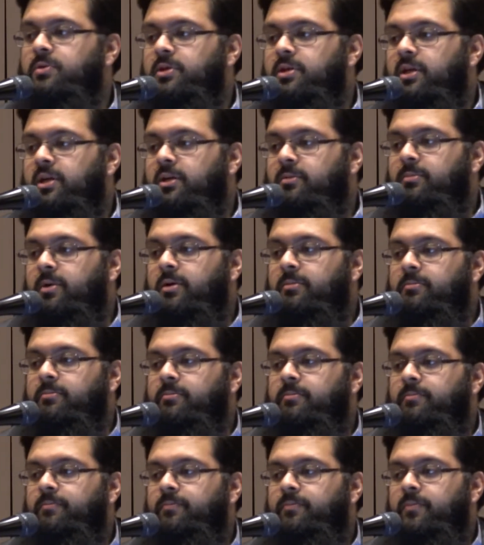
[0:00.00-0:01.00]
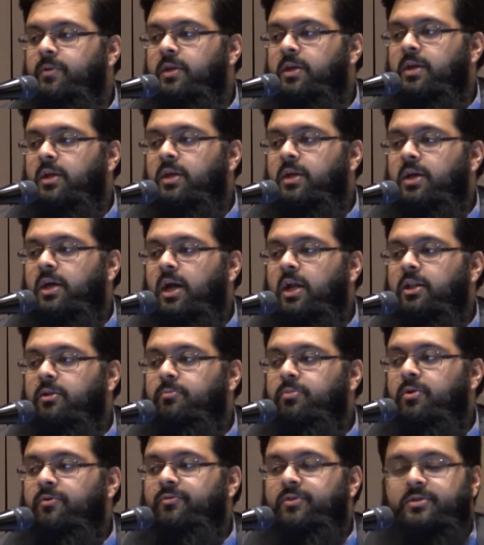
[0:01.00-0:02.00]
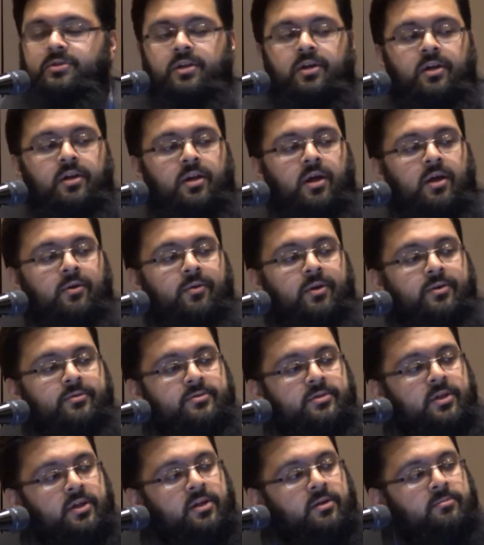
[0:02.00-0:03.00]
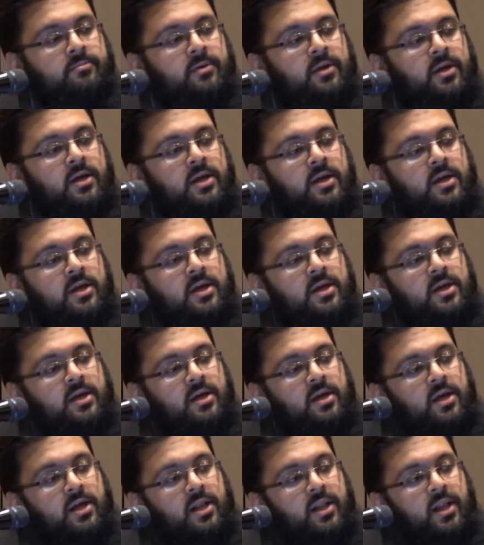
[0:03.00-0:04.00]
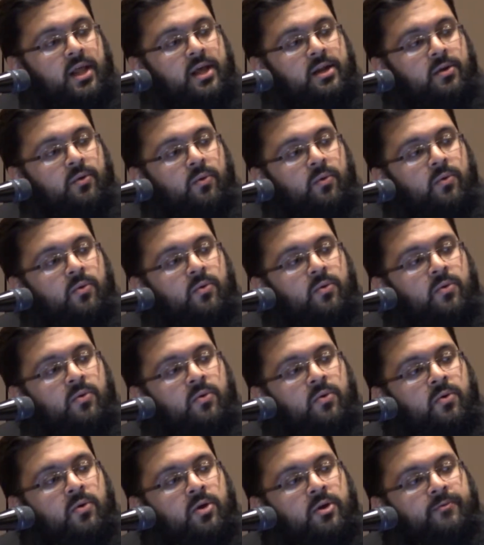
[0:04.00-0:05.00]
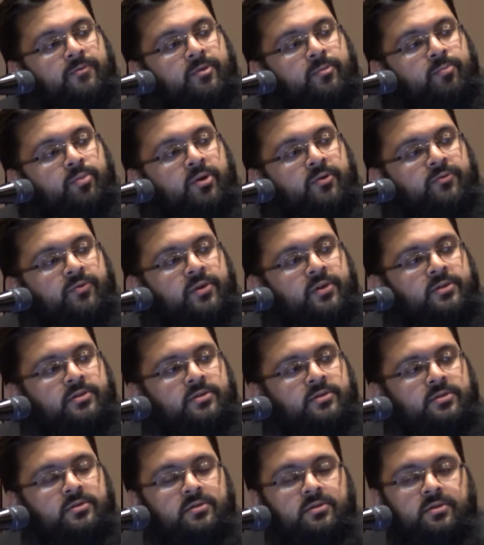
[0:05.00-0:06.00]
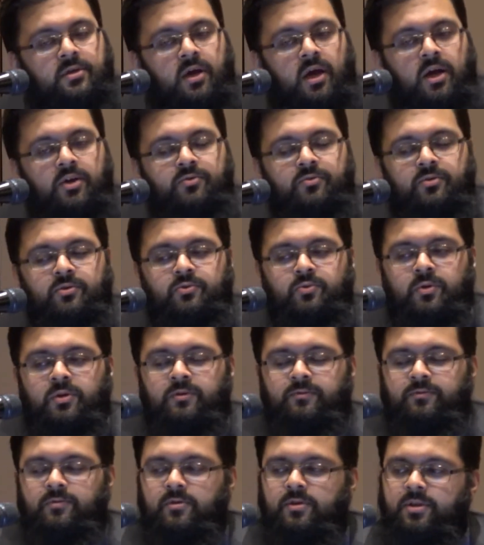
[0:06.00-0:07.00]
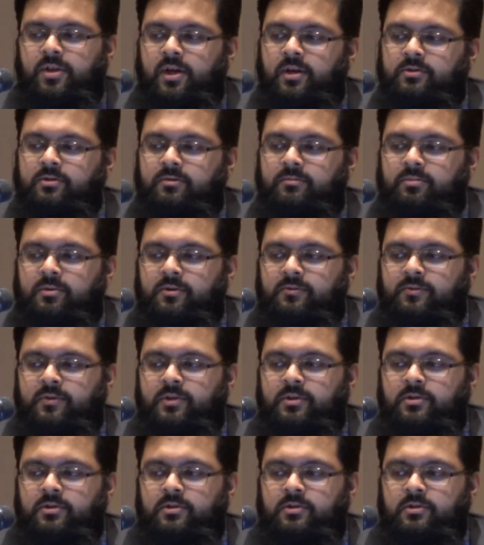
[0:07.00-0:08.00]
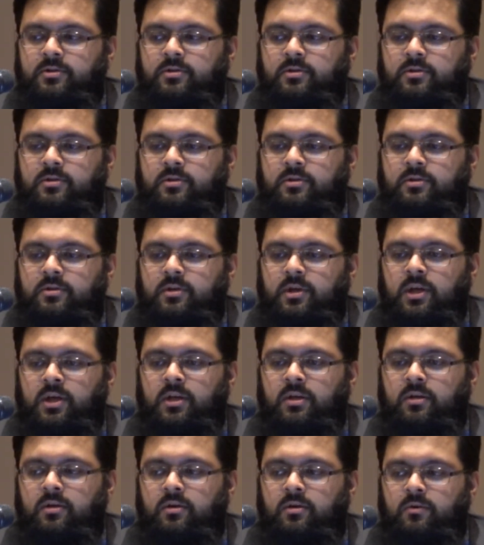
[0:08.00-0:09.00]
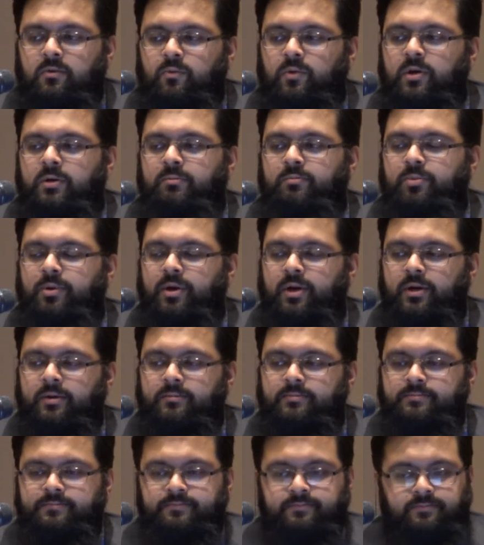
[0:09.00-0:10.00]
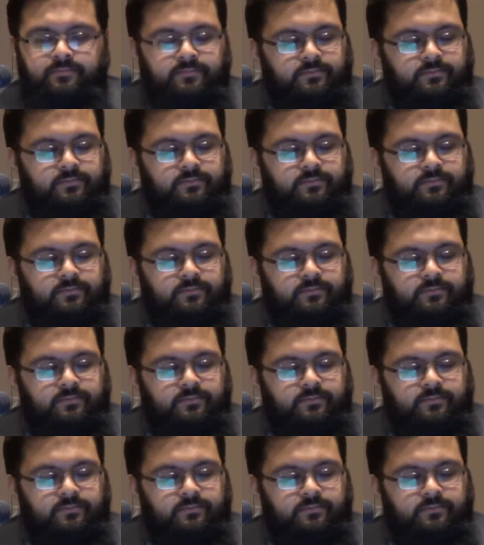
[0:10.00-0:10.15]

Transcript: to be the imam." And the Prophet sallallahu alayhi wasallam led all of the prophets, 124,000 prophets, in one prayer.